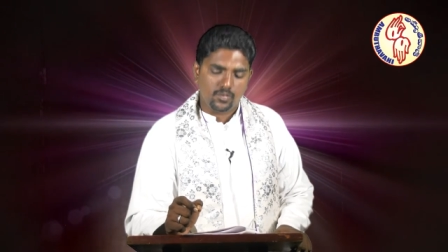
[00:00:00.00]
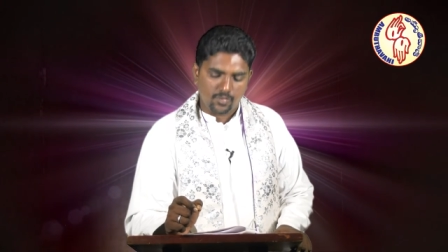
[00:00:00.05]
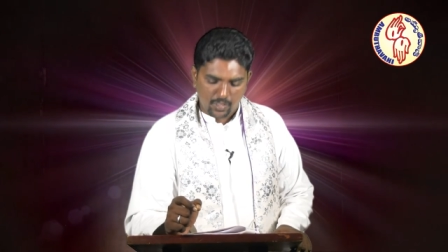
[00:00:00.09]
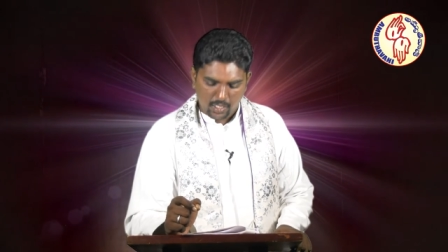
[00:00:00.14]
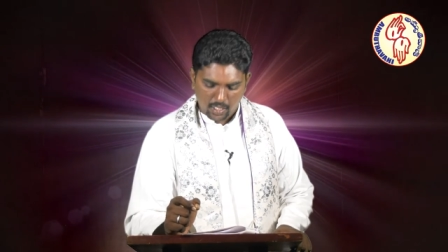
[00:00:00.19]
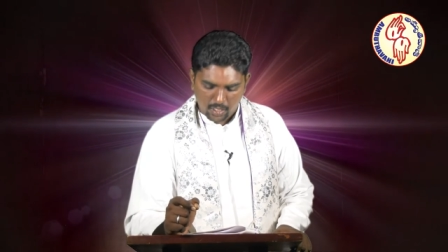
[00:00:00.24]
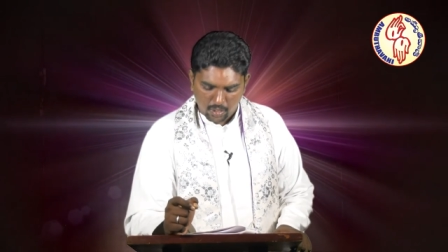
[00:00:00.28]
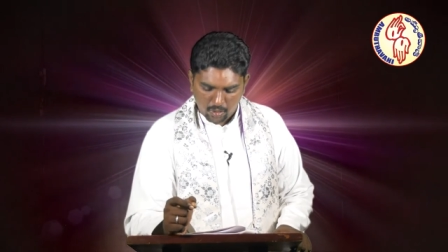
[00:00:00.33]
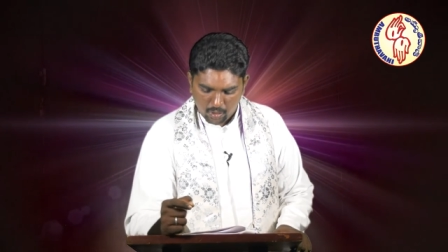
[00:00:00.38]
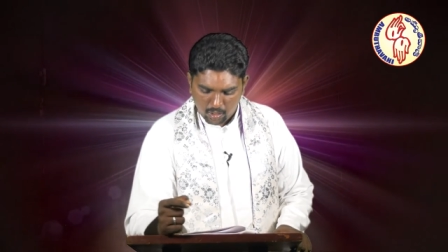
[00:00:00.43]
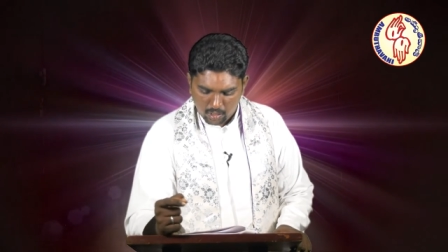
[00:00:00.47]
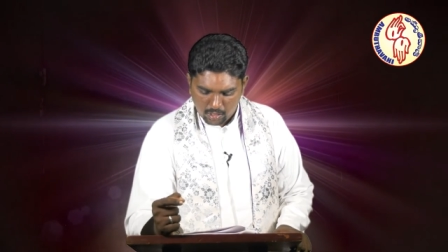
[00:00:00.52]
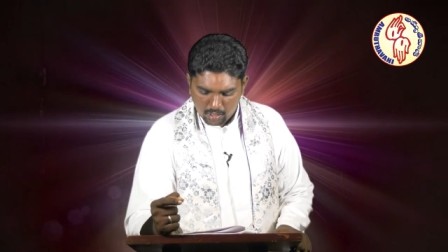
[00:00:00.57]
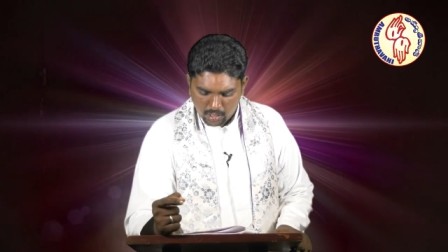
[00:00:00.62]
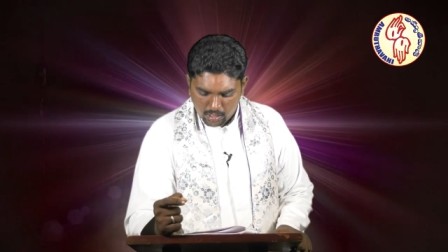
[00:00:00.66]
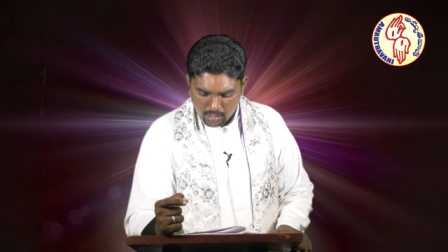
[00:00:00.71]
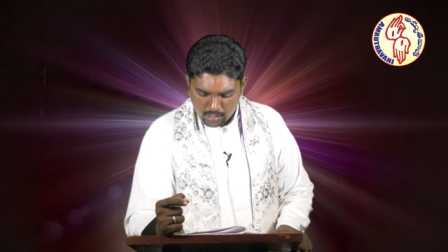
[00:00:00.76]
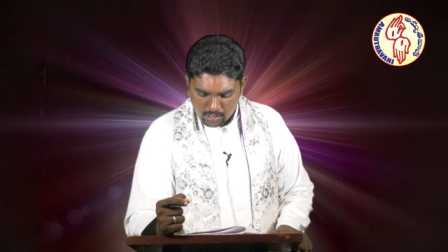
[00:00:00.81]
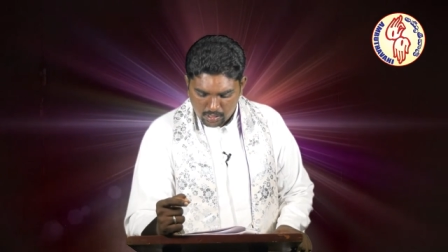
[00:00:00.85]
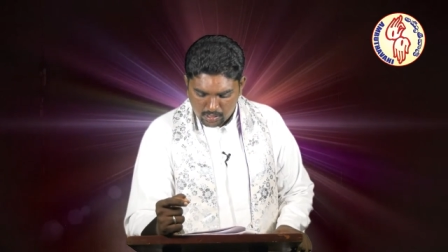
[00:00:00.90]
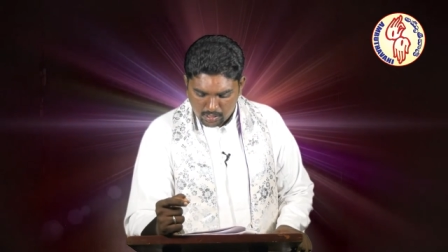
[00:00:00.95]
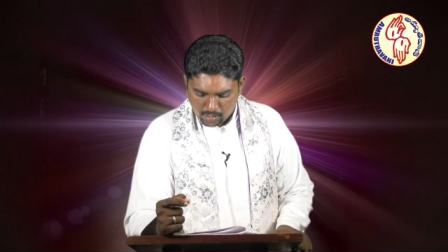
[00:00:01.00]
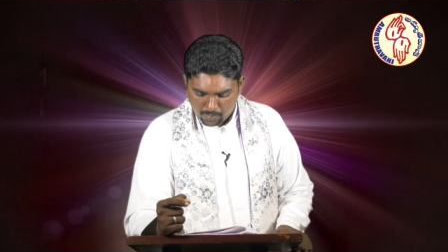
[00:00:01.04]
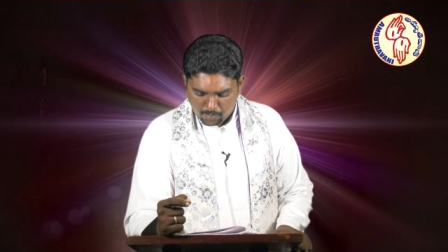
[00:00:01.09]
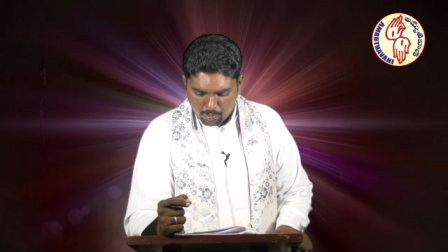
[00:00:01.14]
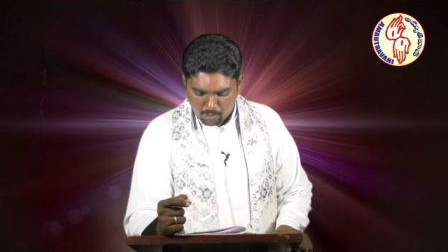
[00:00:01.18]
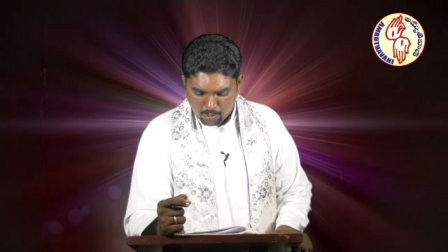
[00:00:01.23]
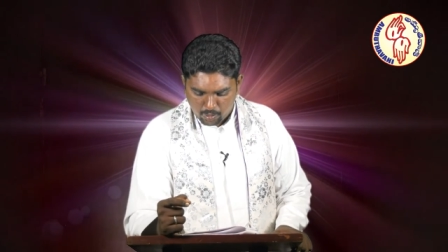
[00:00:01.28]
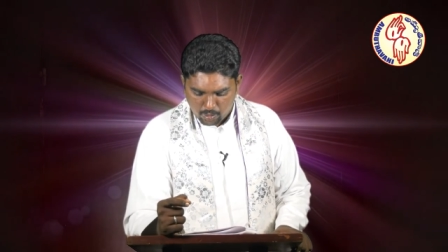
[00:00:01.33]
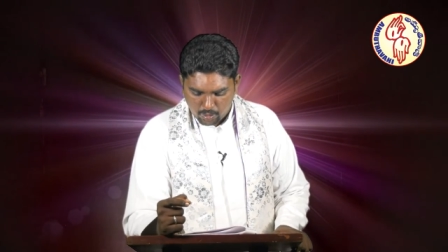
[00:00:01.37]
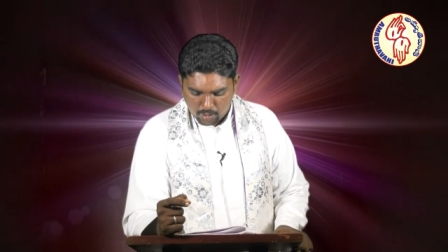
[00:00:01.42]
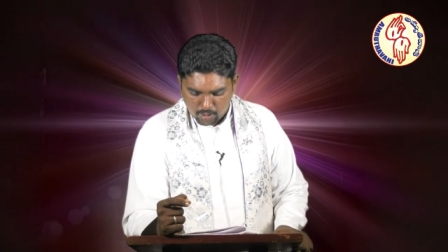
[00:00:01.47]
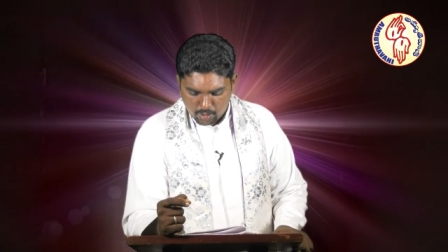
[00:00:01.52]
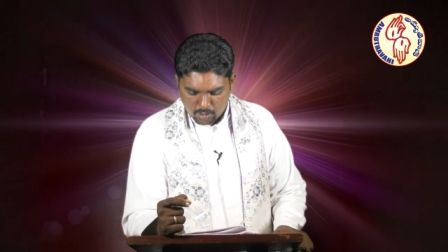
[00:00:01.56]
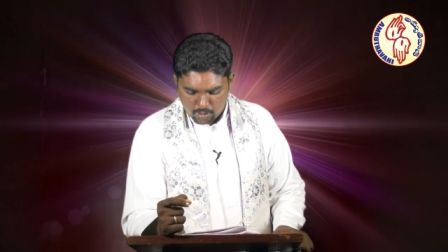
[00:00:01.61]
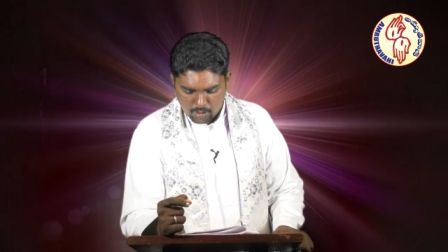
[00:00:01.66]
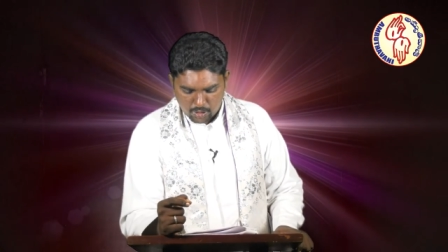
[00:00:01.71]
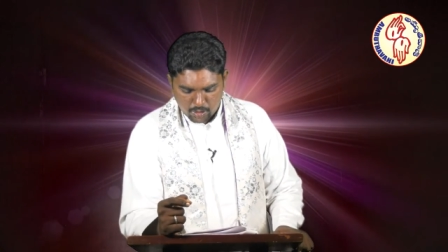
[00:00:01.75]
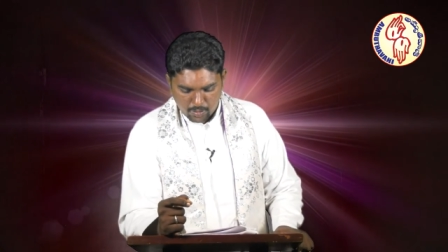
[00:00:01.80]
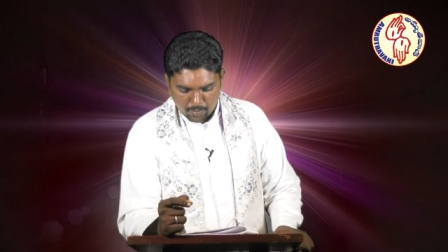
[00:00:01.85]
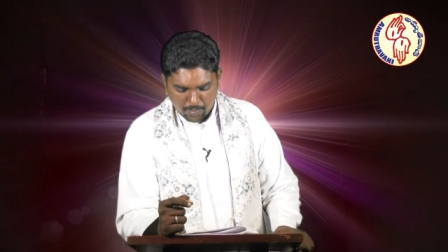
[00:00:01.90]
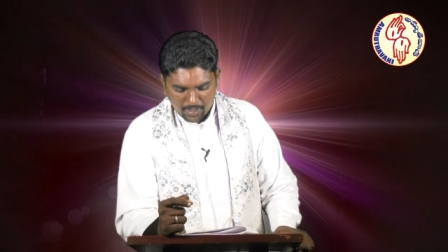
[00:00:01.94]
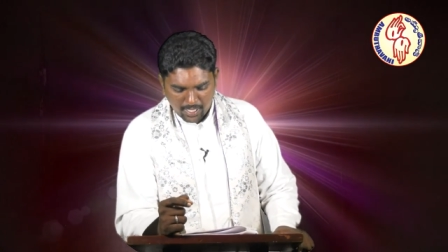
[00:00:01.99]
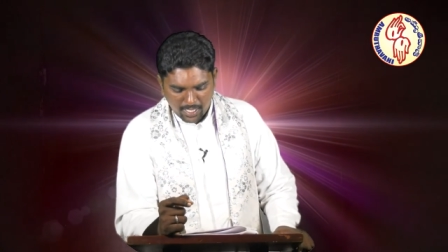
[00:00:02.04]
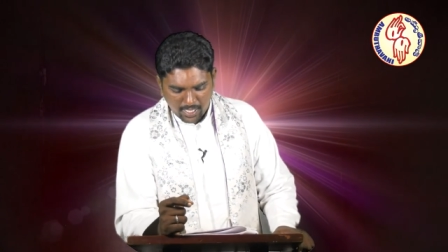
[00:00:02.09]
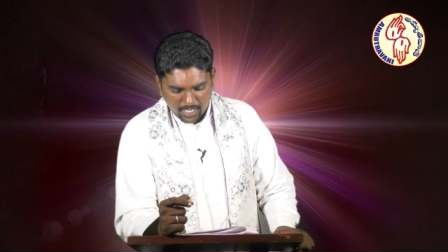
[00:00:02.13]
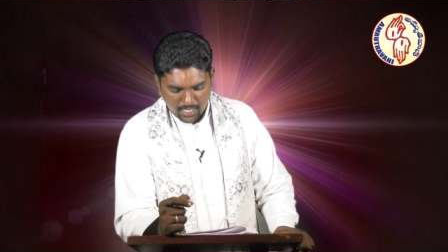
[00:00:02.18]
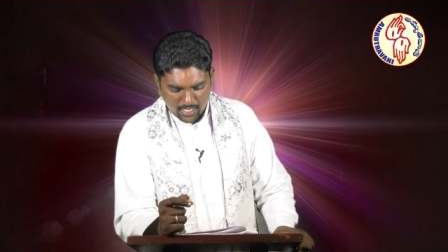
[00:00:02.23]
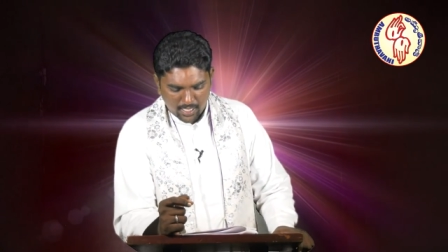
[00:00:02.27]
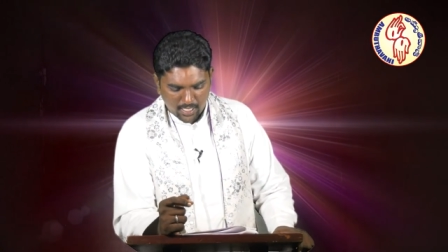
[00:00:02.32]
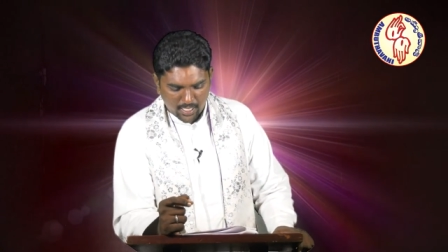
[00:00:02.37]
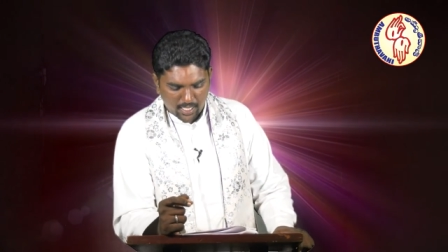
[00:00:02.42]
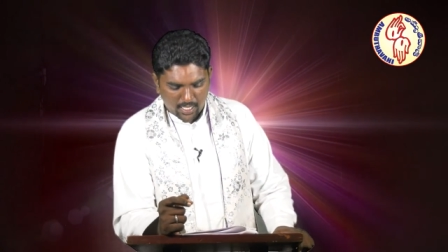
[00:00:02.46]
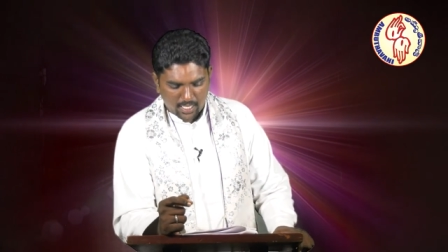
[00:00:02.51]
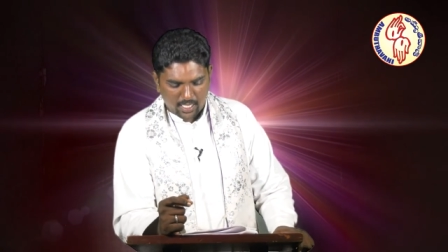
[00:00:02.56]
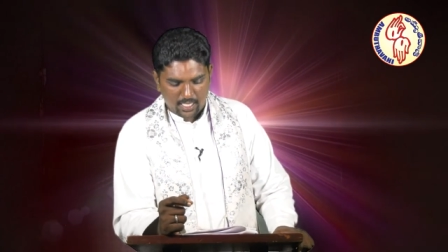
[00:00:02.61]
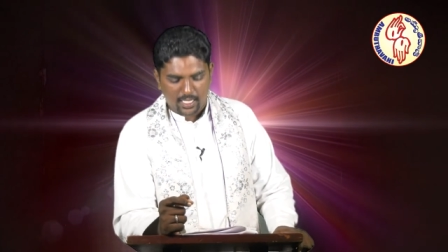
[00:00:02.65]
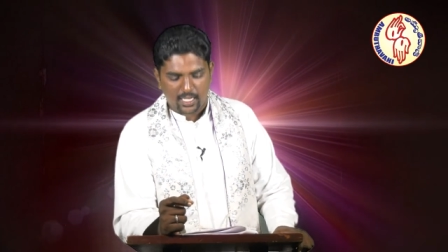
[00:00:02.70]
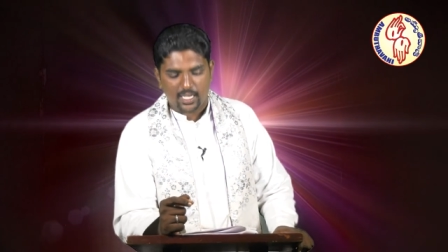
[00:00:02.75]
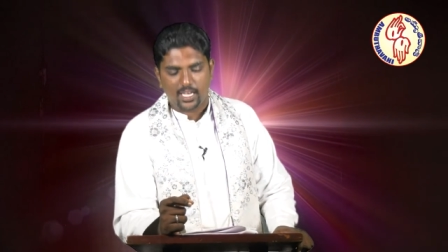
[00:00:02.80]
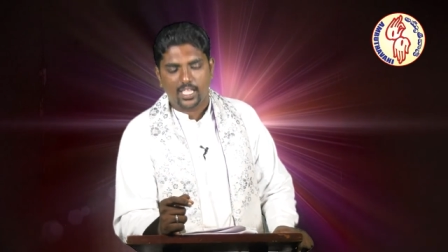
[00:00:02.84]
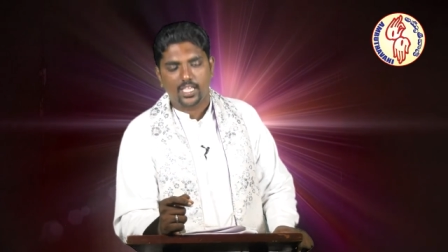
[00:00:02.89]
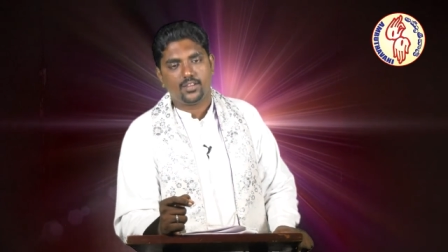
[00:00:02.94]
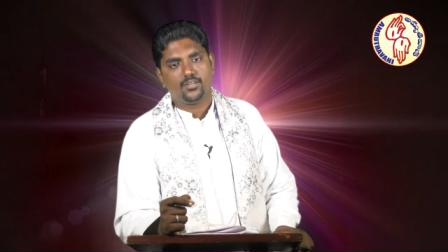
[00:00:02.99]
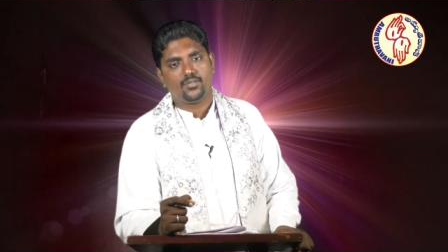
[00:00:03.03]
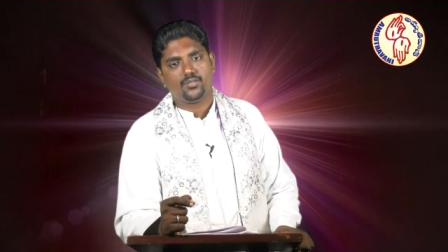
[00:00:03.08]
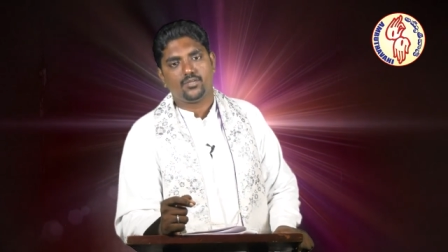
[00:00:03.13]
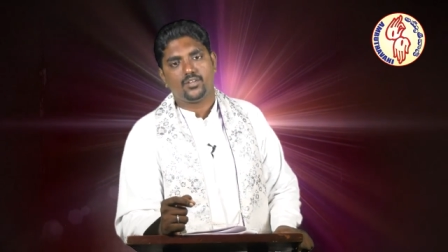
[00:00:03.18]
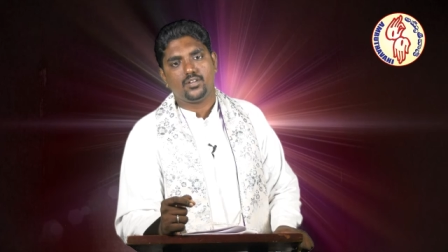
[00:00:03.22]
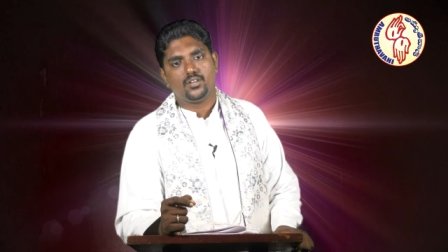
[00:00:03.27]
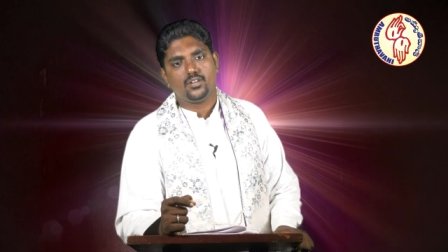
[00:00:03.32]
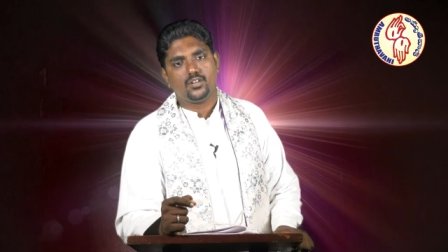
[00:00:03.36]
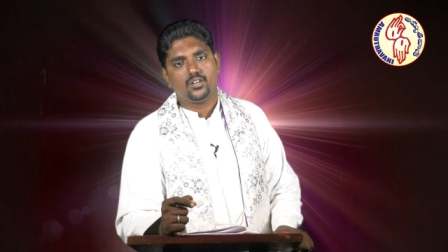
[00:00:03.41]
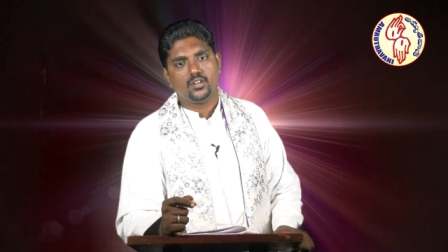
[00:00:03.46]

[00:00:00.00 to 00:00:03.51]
We are not supposed to spare our life